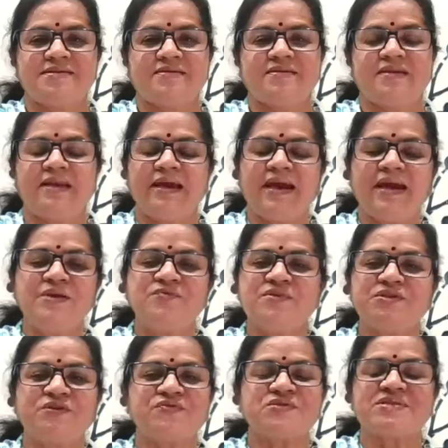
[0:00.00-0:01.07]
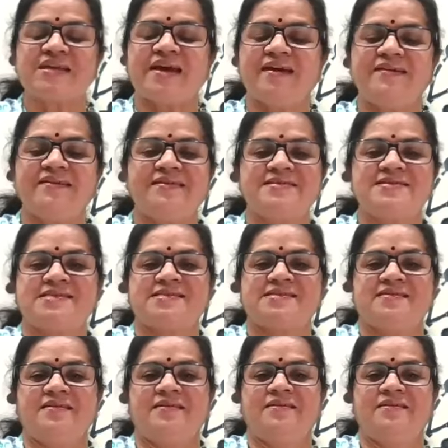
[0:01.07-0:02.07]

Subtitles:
The language of silence.